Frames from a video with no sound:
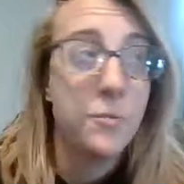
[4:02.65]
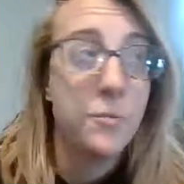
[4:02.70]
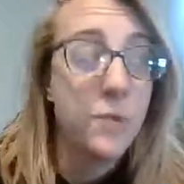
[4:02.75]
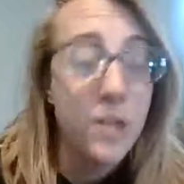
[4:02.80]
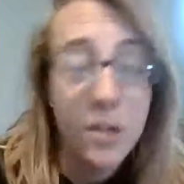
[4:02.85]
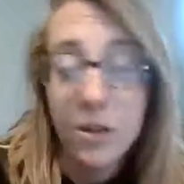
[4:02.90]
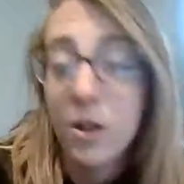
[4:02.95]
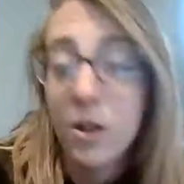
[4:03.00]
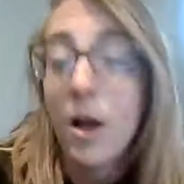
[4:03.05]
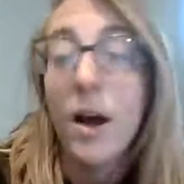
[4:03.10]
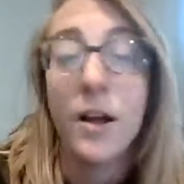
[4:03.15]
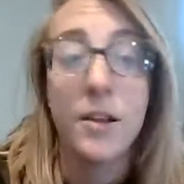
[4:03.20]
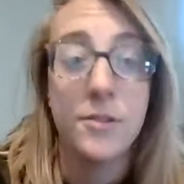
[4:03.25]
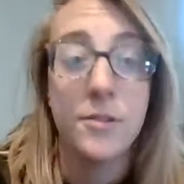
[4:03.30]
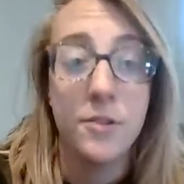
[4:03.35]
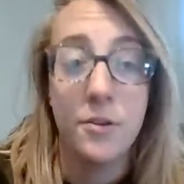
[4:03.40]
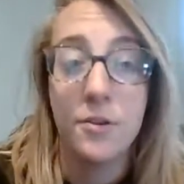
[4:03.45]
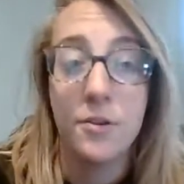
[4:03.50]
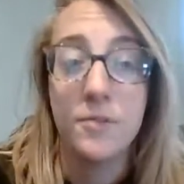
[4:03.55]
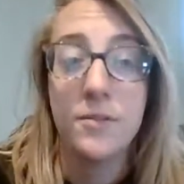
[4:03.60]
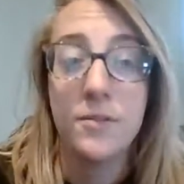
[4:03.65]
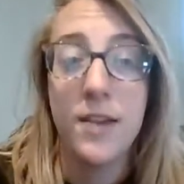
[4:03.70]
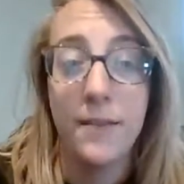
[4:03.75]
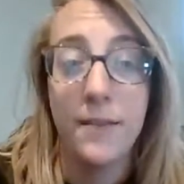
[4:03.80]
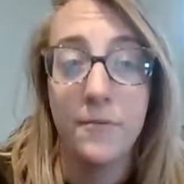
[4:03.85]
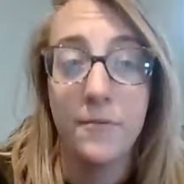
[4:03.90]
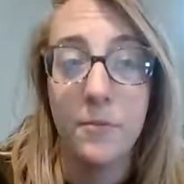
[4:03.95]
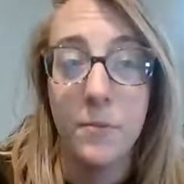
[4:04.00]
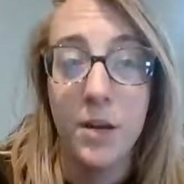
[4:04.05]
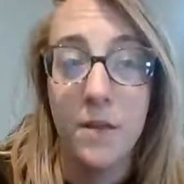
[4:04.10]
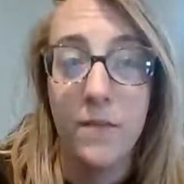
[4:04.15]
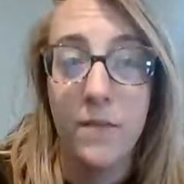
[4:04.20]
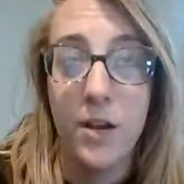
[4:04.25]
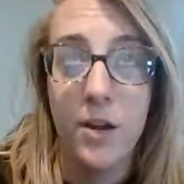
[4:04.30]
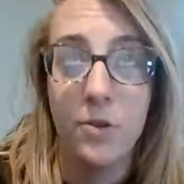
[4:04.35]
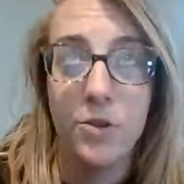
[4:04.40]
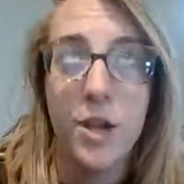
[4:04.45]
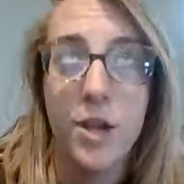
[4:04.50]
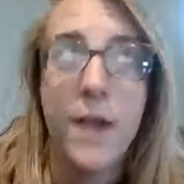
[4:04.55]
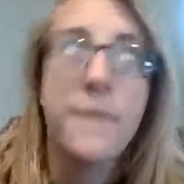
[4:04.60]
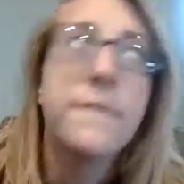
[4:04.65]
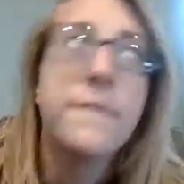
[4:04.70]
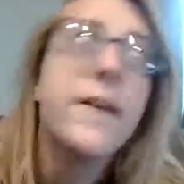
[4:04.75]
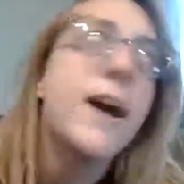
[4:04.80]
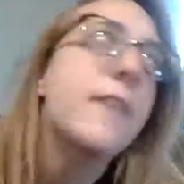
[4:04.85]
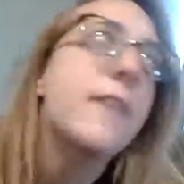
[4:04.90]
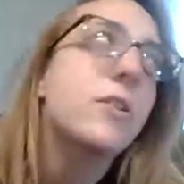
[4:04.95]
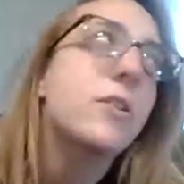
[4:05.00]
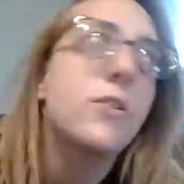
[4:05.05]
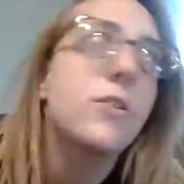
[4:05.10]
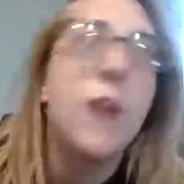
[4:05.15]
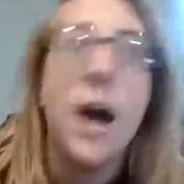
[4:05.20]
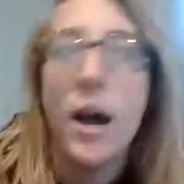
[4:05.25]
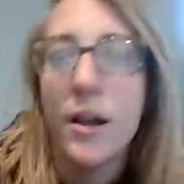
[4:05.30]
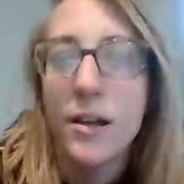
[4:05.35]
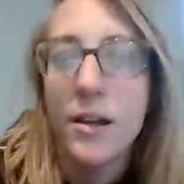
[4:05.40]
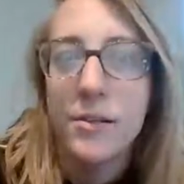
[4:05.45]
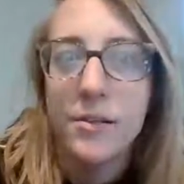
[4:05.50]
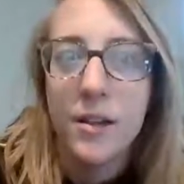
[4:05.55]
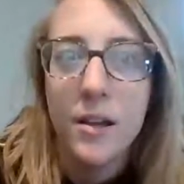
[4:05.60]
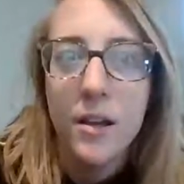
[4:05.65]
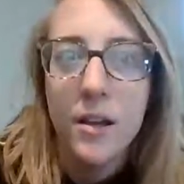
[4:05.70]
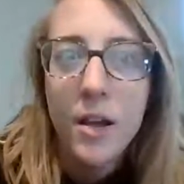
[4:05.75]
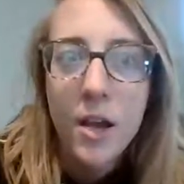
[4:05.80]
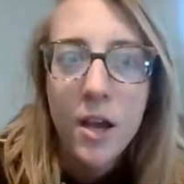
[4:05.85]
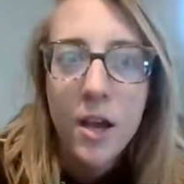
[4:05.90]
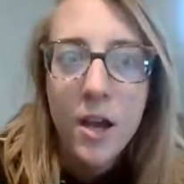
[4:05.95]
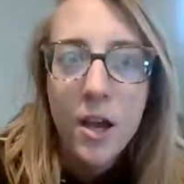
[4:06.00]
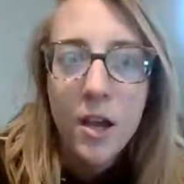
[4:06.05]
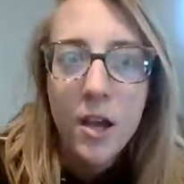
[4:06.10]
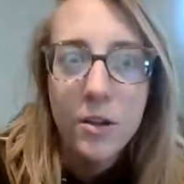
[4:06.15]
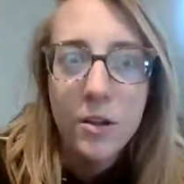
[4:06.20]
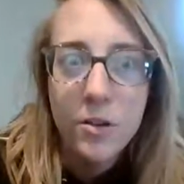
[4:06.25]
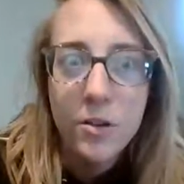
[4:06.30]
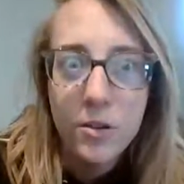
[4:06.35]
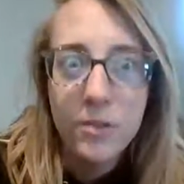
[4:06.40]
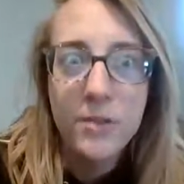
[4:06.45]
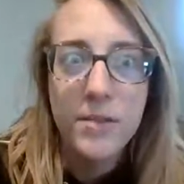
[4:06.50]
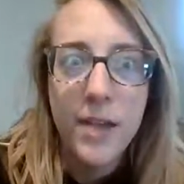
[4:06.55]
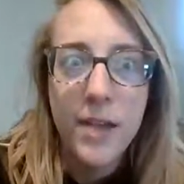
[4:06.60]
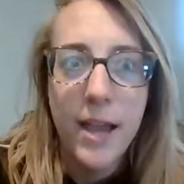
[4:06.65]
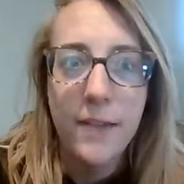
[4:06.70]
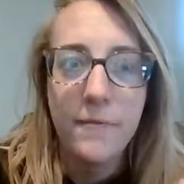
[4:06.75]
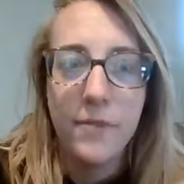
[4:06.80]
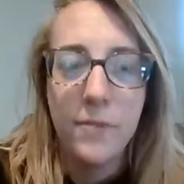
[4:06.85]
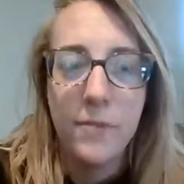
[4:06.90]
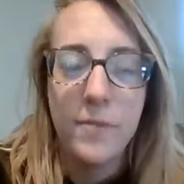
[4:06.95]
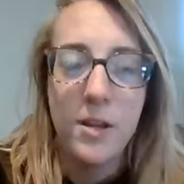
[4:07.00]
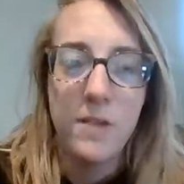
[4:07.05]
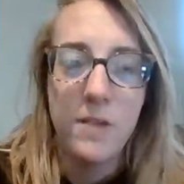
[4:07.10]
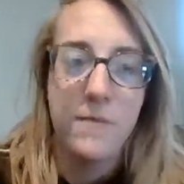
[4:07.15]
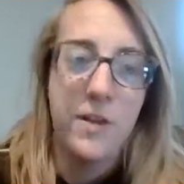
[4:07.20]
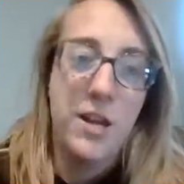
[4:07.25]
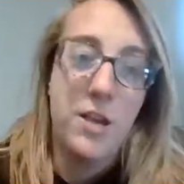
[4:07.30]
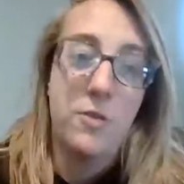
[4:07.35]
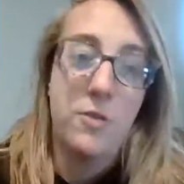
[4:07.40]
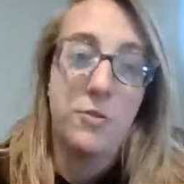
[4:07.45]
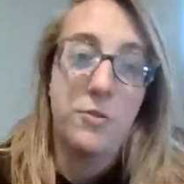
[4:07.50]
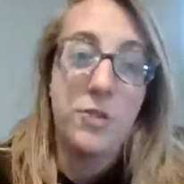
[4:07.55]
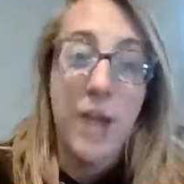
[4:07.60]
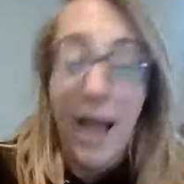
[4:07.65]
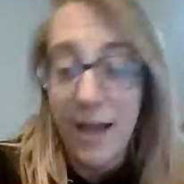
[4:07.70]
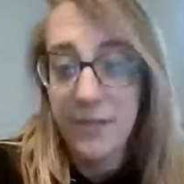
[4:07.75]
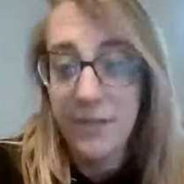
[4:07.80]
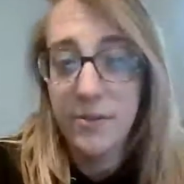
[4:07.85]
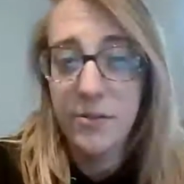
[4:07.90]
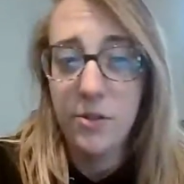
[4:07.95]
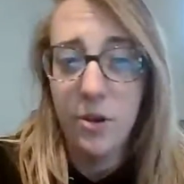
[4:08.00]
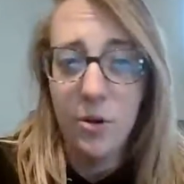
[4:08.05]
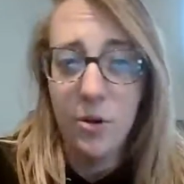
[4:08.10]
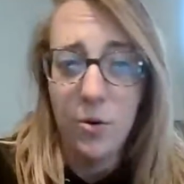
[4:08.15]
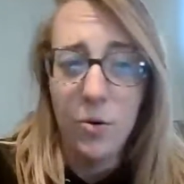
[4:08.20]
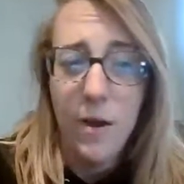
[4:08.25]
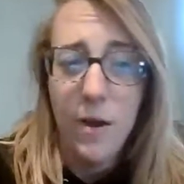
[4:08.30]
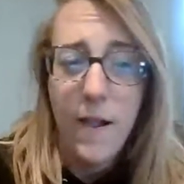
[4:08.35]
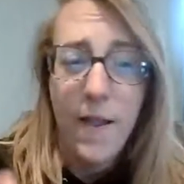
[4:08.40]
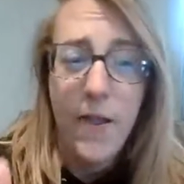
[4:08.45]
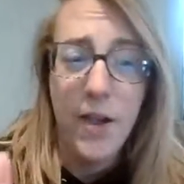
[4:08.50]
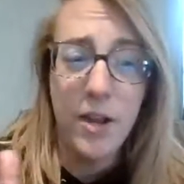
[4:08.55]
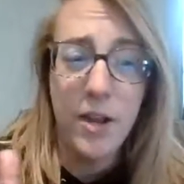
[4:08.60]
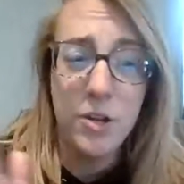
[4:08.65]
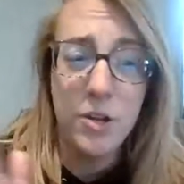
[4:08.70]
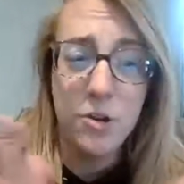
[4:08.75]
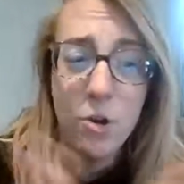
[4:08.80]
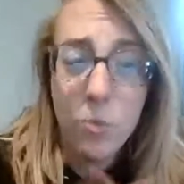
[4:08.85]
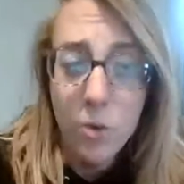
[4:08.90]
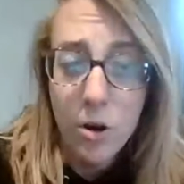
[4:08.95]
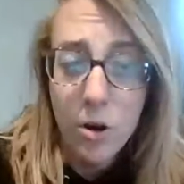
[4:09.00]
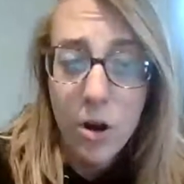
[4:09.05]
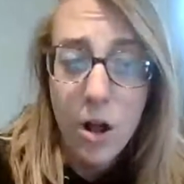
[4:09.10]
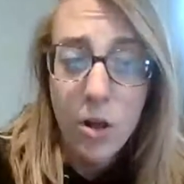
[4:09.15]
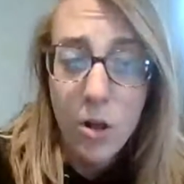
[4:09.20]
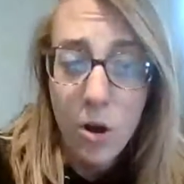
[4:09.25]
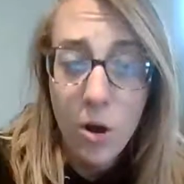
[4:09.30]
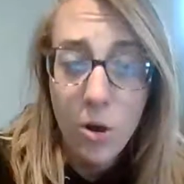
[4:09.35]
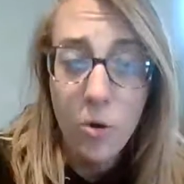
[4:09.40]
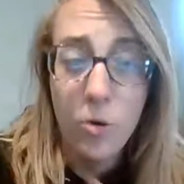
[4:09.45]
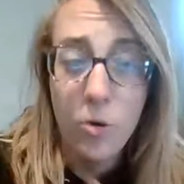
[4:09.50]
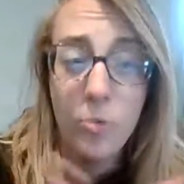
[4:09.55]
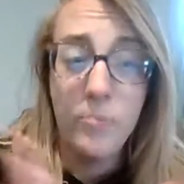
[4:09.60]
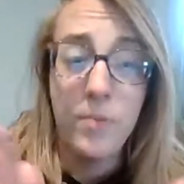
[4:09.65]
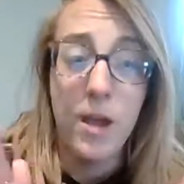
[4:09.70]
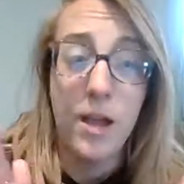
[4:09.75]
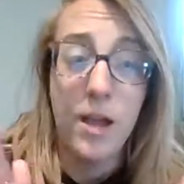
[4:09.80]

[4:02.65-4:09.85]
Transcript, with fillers: Three o'clock is a good time for me to video chat. Five o'clock is a good time for me to video chat. So I know we're all home.